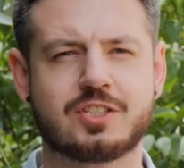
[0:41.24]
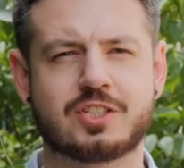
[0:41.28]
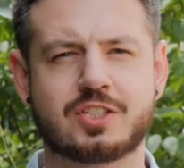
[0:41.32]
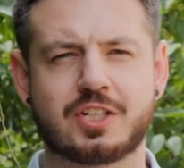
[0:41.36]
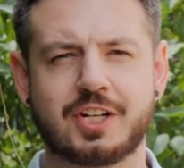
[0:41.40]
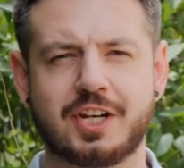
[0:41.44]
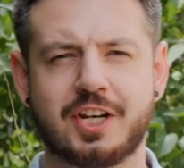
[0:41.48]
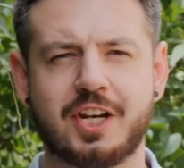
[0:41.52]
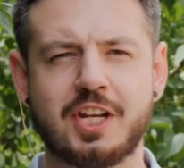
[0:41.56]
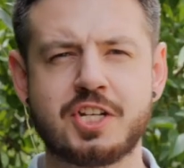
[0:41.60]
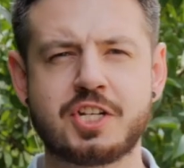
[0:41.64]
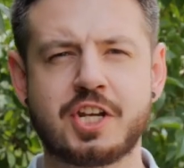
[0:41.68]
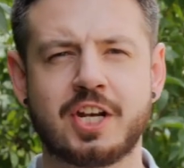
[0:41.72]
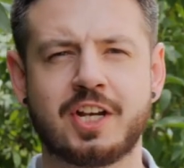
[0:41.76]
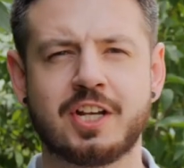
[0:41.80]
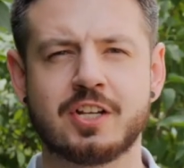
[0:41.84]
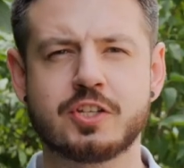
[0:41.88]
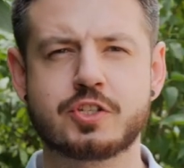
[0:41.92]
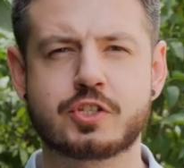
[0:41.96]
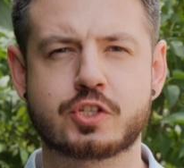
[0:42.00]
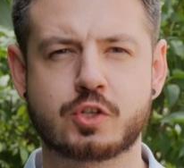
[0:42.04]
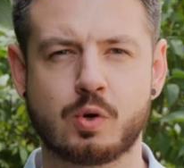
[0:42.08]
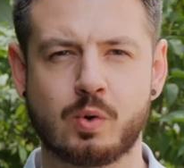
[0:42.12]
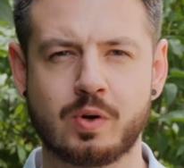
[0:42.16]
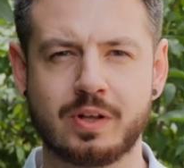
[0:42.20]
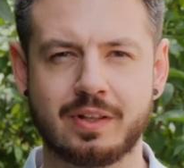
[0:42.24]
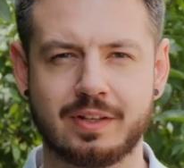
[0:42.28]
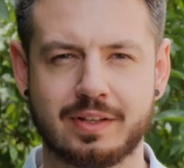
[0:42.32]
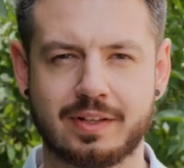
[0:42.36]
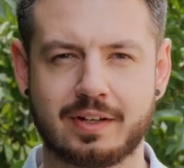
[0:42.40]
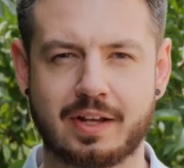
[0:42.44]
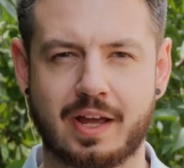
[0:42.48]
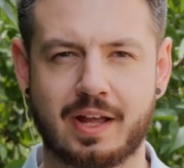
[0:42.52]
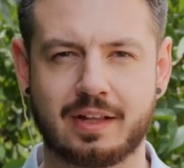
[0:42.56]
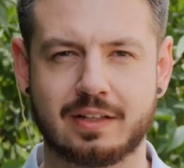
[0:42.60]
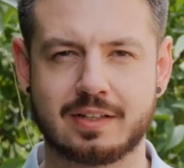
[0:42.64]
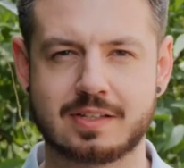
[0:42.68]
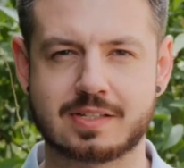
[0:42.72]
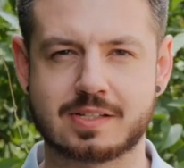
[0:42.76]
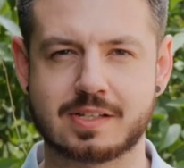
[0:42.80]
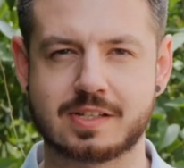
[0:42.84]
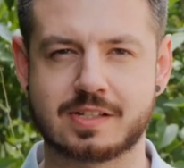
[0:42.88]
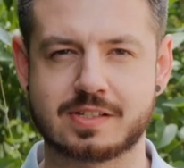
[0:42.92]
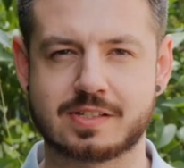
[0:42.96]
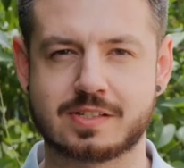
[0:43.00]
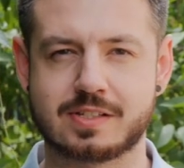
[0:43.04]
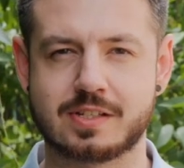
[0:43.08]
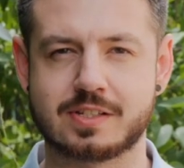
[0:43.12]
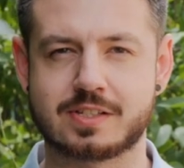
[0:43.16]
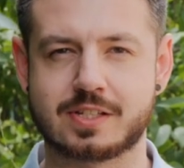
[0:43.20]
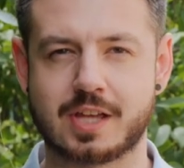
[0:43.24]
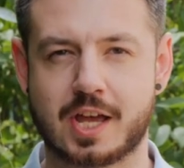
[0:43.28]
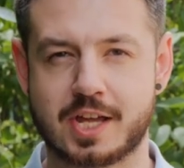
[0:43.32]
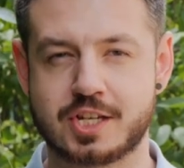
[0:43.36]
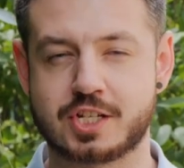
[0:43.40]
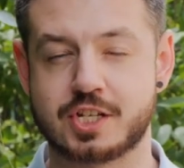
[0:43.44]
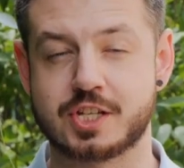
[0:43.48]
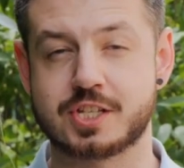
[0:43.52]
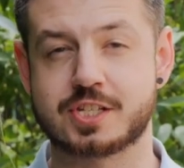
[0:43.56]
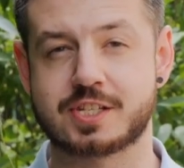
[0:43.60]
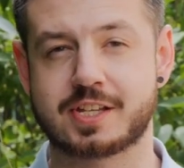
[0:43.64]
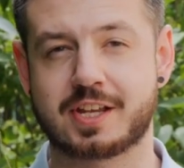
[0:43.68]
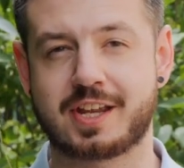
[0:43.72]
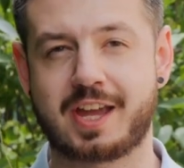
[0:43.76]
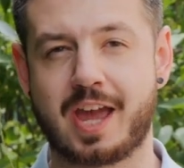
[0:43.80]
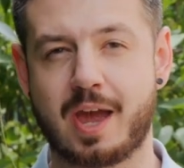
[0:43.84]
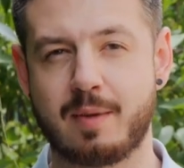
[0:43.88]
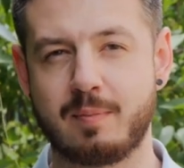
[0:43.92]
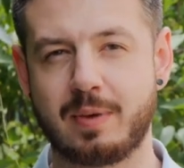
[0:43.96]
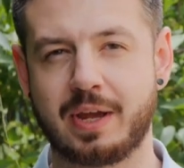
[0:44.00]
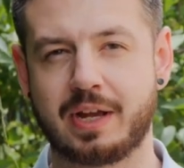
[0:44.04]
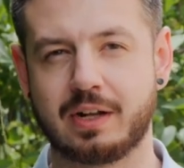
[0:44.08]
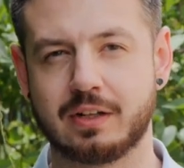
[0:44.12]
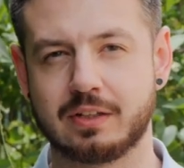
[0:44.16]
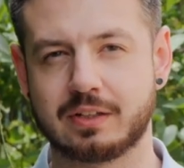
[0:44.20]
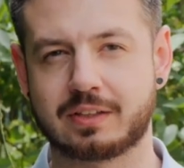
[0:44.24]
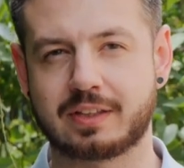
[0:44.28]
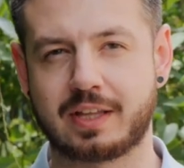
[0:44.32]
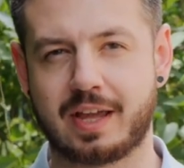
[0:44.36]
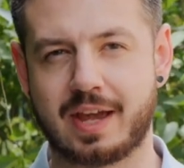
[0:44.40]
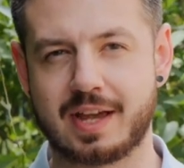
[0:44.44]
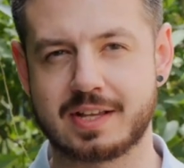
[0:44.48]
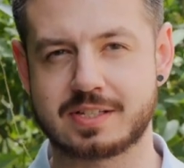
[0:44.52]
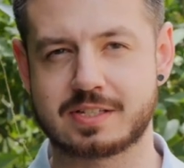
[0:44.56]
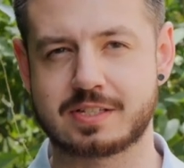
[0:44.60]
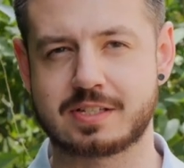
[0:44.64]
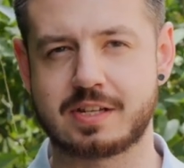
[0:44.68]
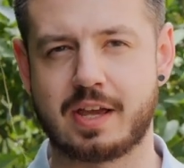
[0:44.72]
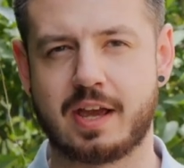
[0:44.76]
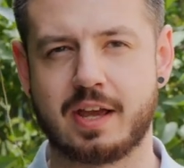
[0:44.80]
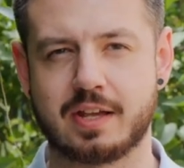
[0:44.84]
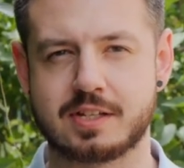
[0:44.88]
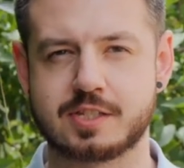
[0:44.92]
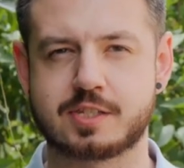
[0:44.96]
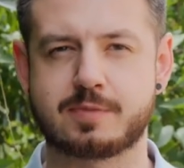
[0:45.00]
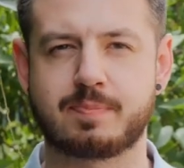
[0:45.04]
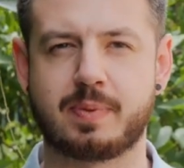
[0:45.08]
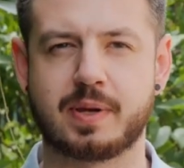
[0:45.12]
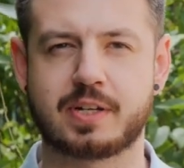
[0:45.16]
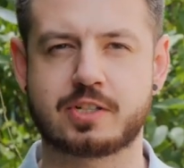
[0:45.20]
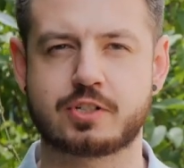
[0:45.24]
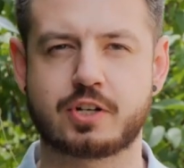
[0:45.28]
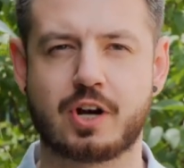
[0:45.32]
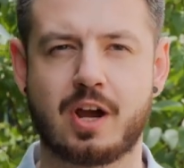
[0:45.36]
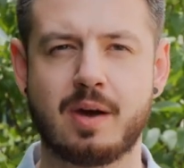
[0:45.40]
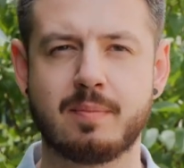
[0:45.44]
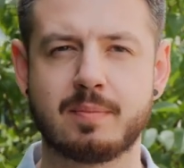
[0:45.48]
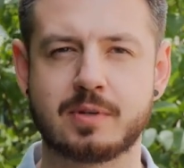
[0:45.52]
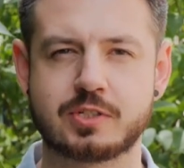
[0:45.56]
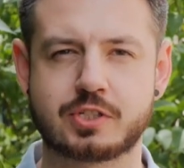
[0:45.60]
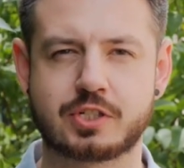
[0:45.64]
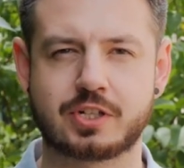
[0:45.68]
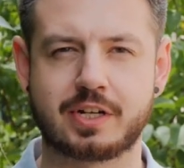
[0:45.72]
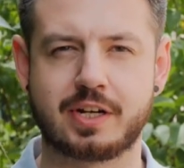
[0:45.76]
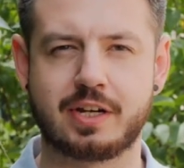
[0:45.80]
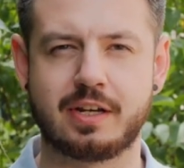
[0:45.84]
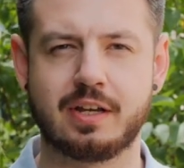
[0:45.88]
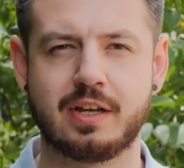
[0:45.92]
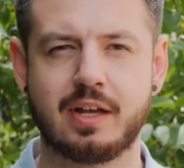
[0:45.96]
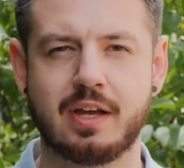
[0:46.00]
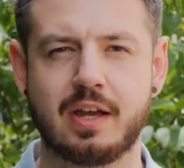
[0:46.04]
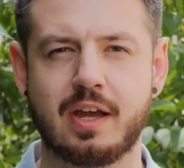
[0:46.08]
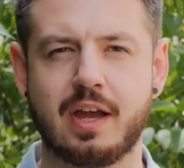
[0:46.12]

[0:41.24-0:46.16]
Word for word: Traditional soil analysis, such as chemical tests and spectrometry,